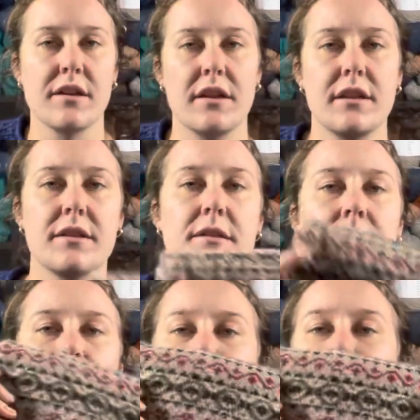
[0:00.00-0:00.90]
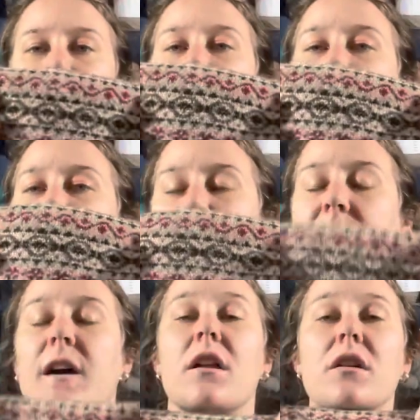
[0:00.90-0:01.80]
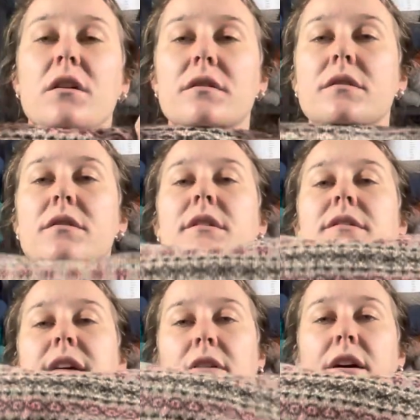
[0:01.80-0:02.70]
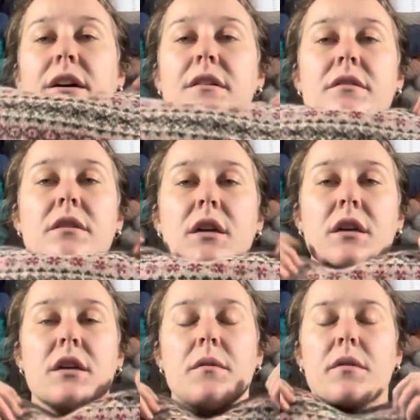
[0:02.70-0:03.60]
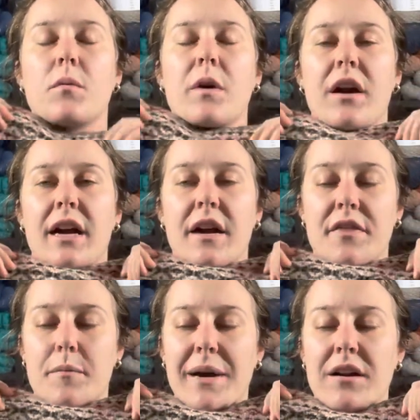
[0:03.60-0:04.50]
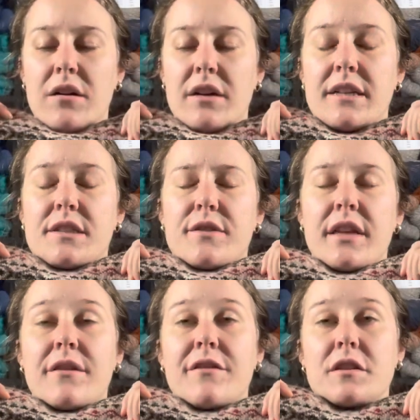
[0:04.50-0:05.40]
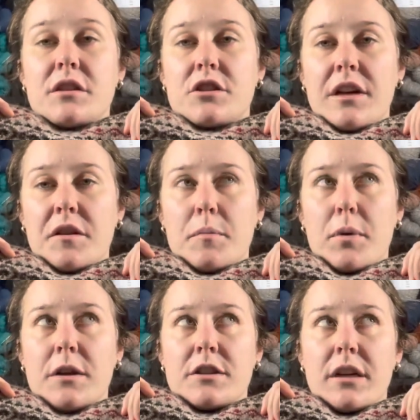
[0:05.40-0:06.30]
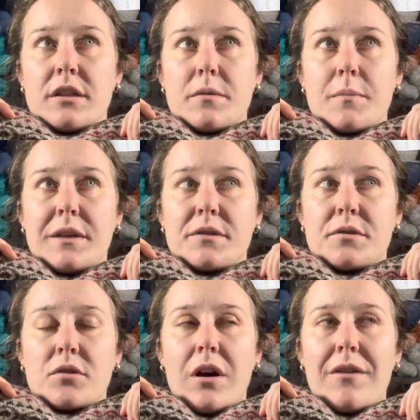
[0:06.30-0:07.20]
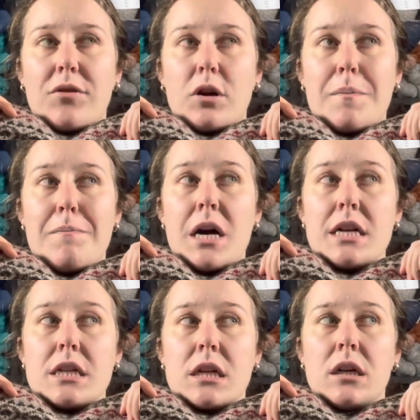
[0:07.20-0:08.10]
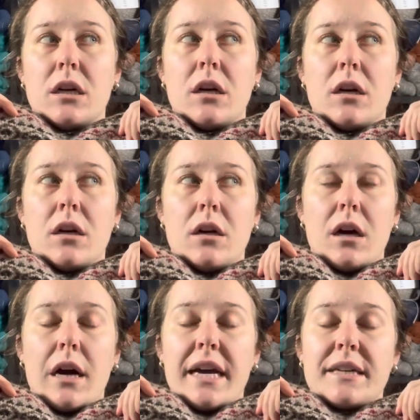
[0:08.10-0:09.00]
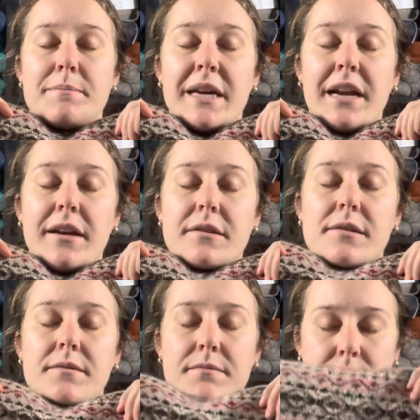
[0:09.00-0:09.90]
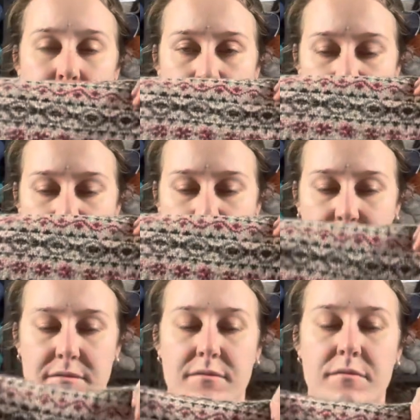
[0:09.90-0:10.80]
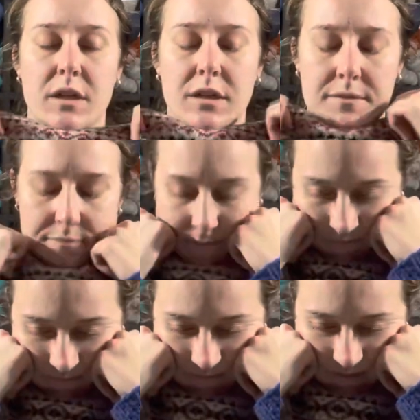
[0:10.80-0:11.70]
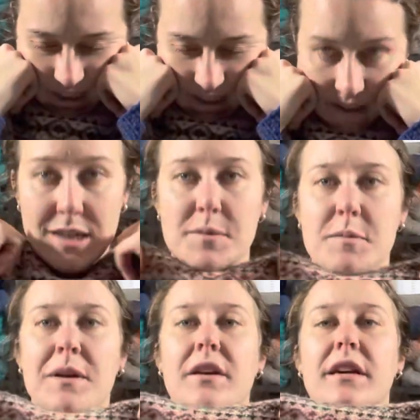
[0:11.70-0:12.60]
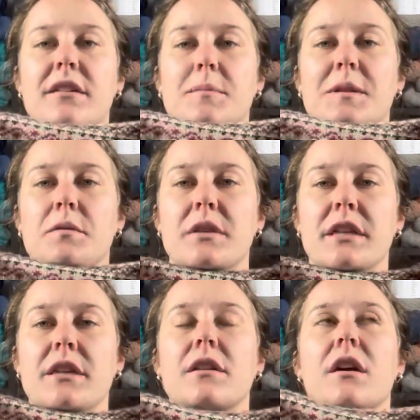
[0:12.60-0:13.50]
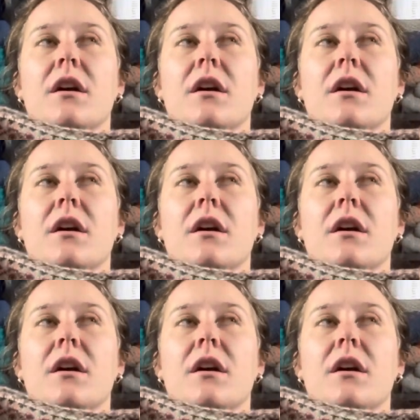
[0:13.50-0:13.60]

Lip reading: on this, colors, etc., where I got the pattern, it's in the Vintage Shetland project by Susan Crawford, but I made edits. I can't stop smelling it. It smells really good.